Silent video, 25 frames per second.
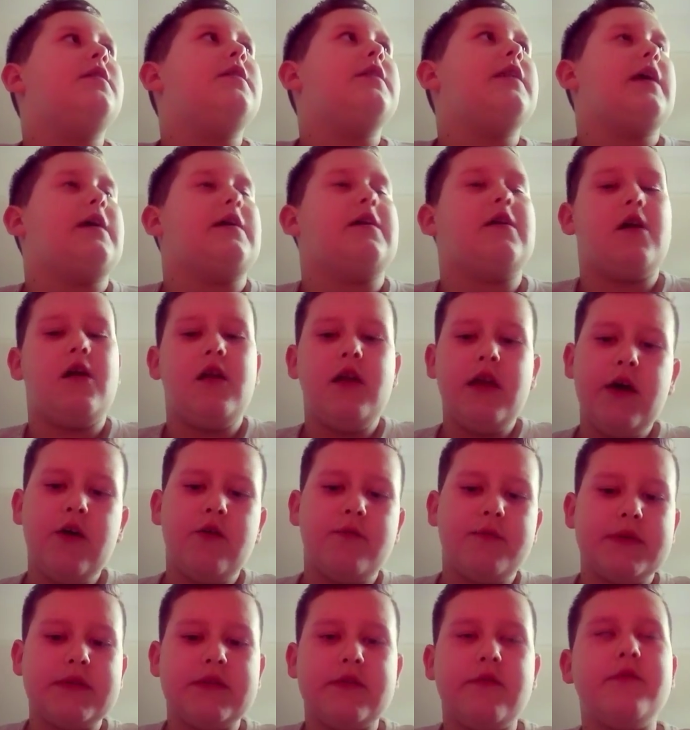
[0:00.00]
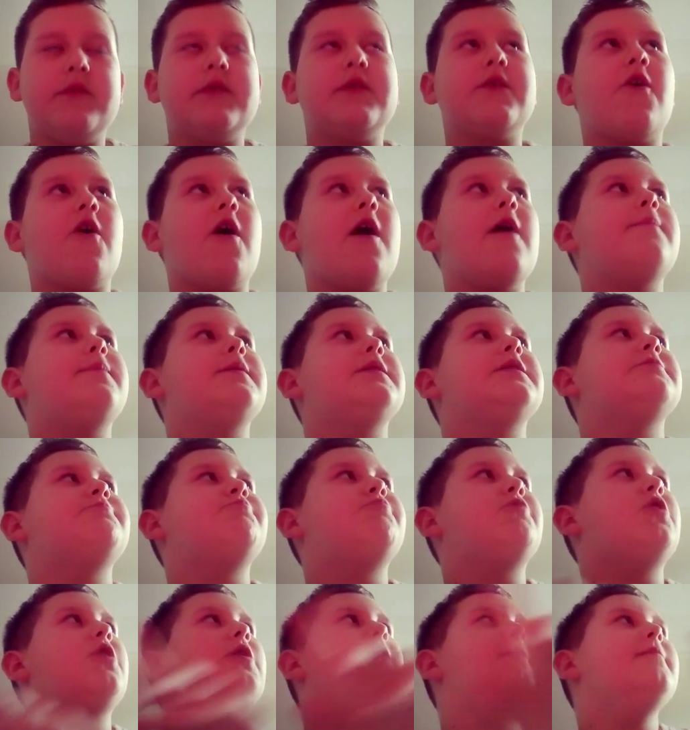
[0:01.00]
Like a little bit of subscribers,
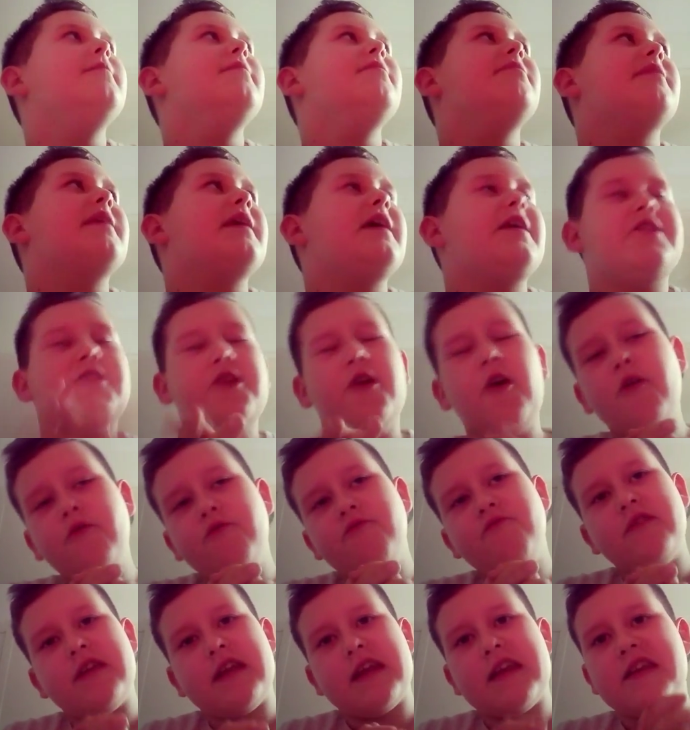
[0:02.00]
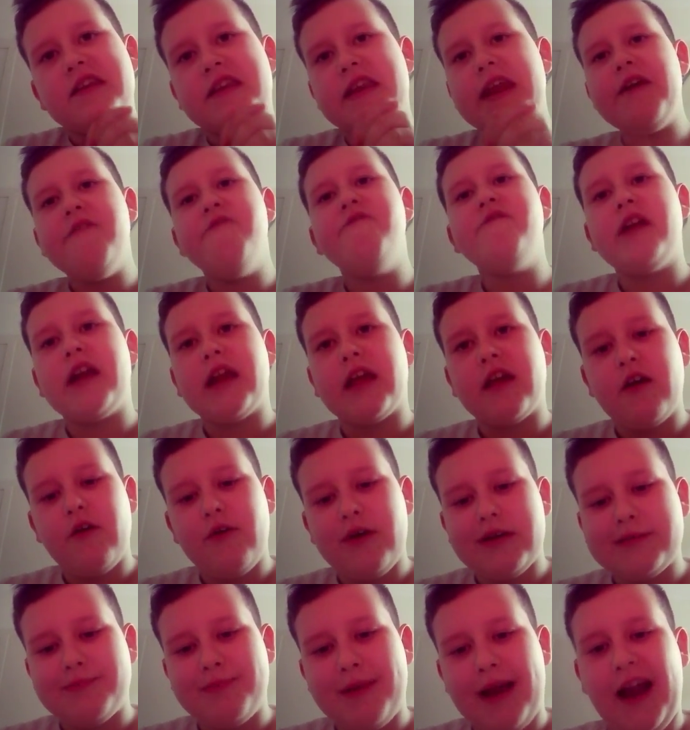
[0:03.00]
but it didn't really go
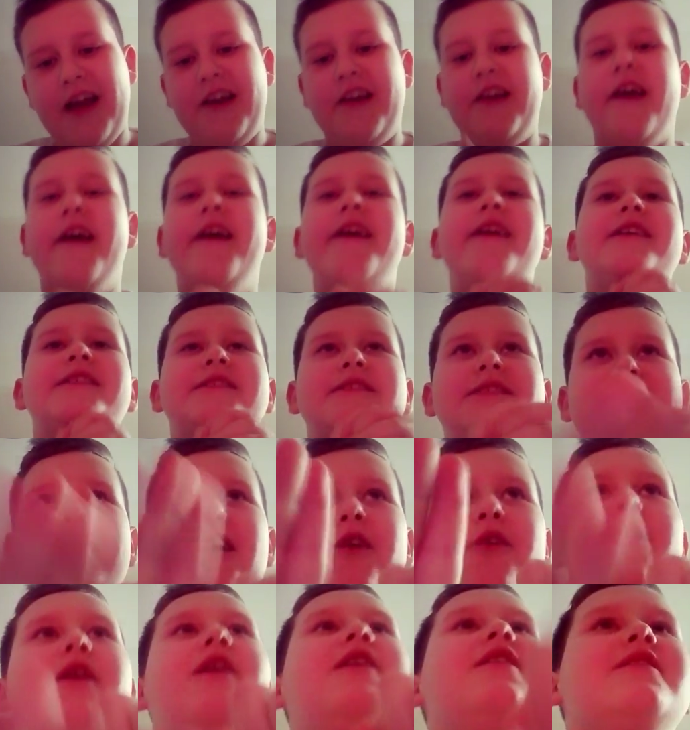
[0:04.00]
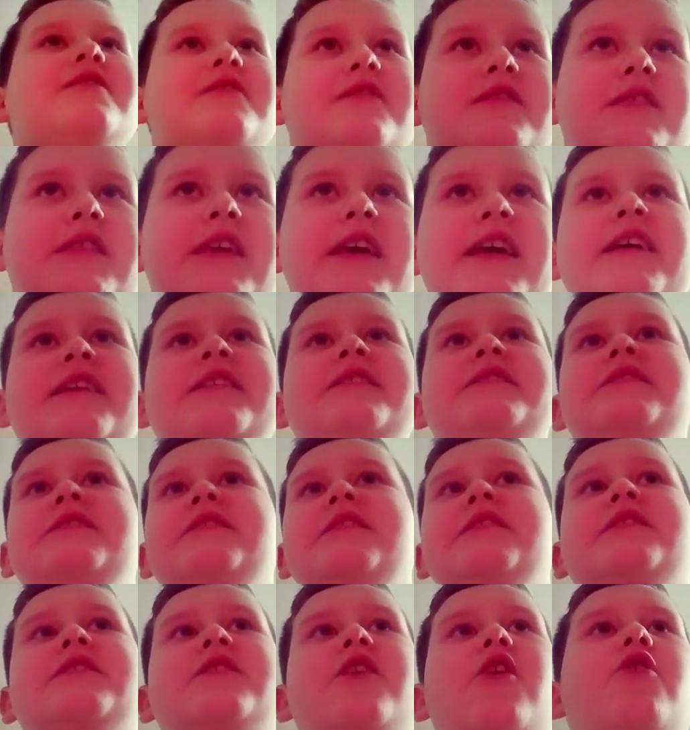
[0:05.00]
as planned. So
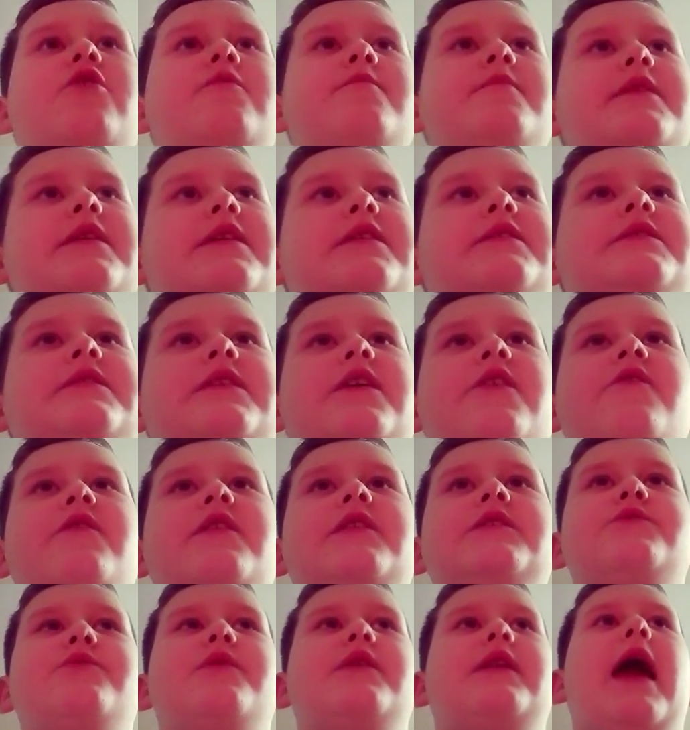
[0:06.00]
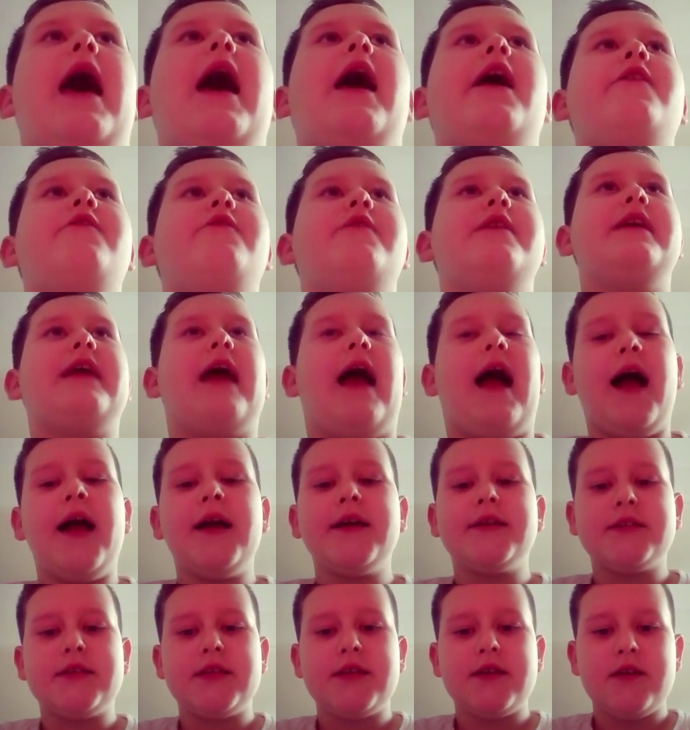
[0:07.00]
this is going to be a series when I
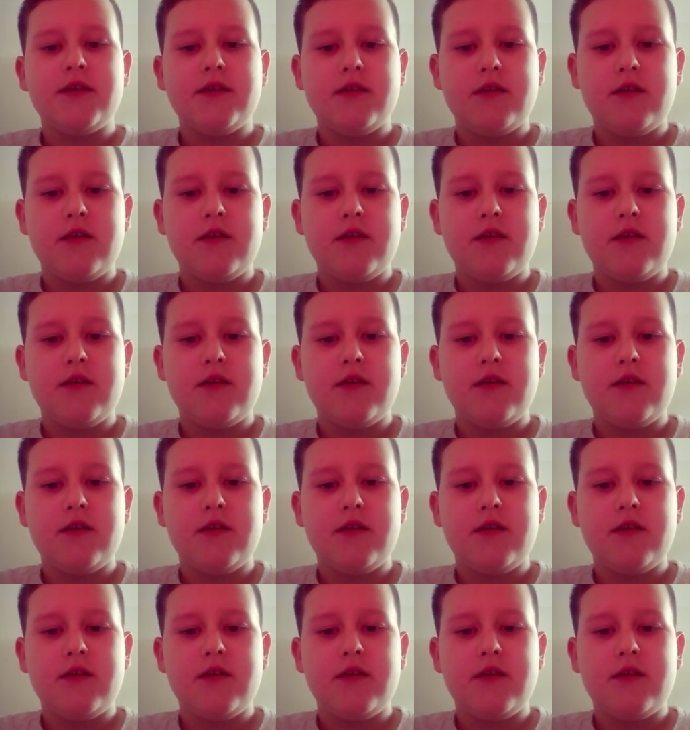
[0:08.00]
react